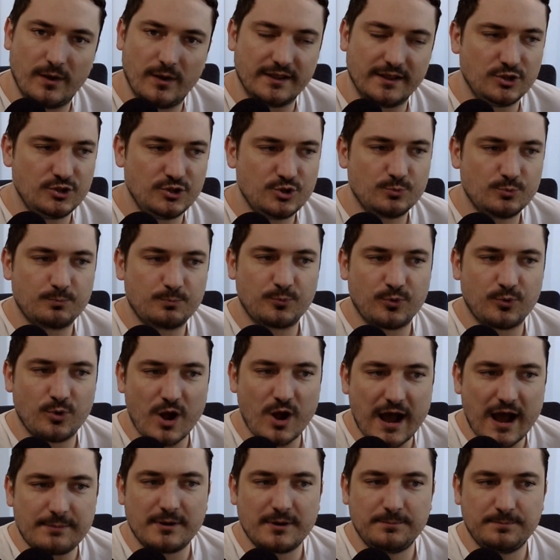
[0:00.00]
you're
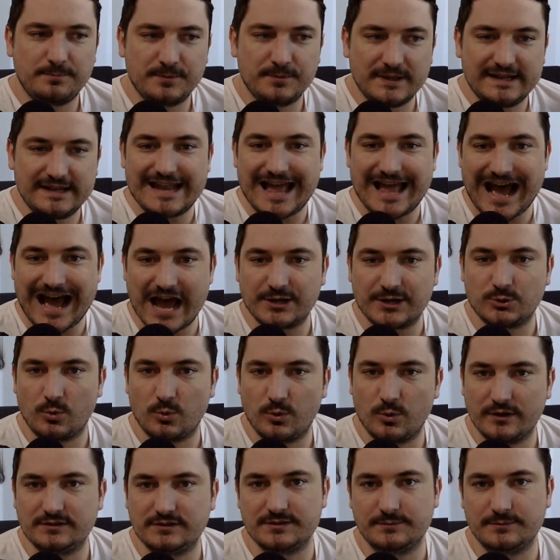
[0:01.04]
probably not
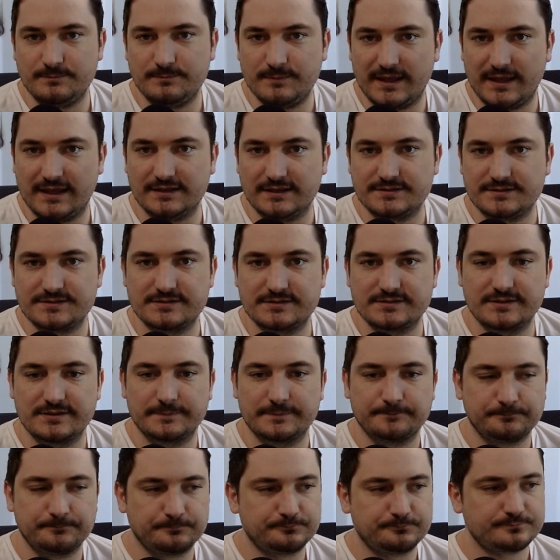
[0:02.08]
going to miss
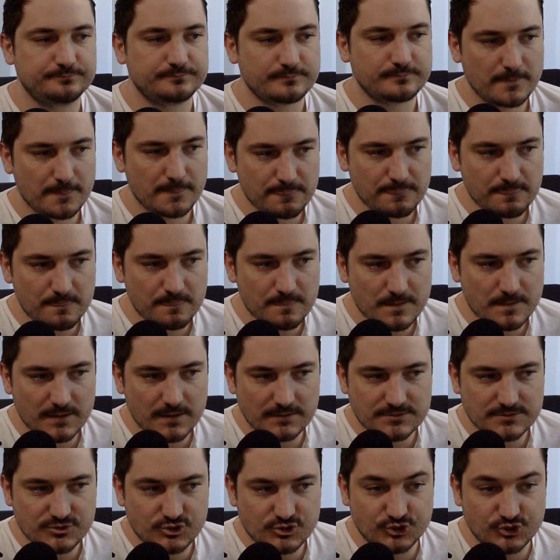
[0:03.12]

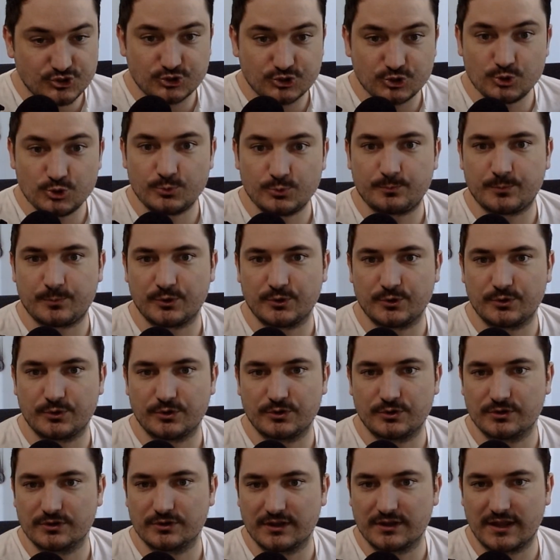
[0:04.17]

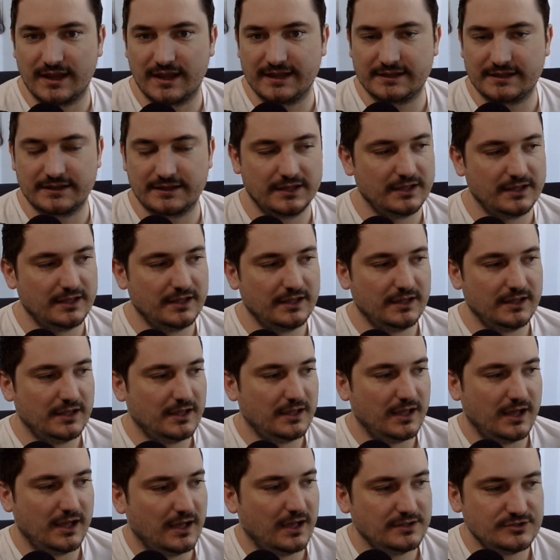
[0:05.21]
super,
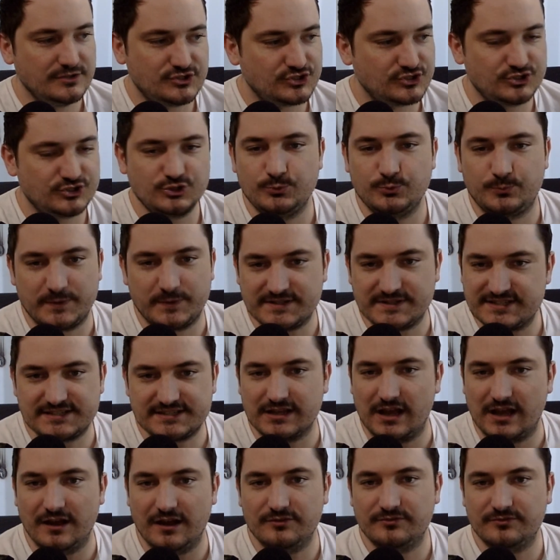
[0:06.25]
stupid
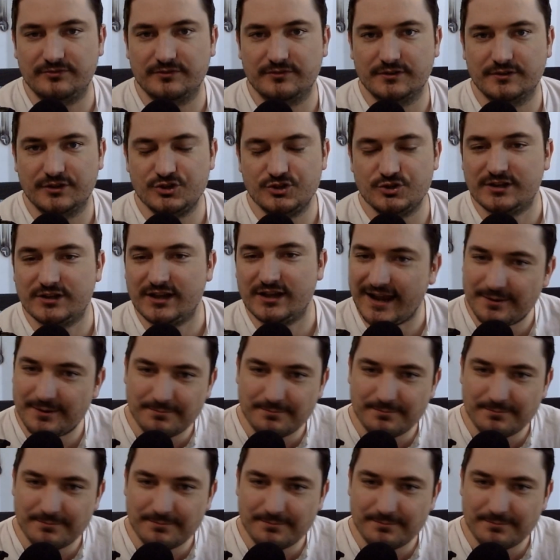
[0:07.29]
stuff. You're going to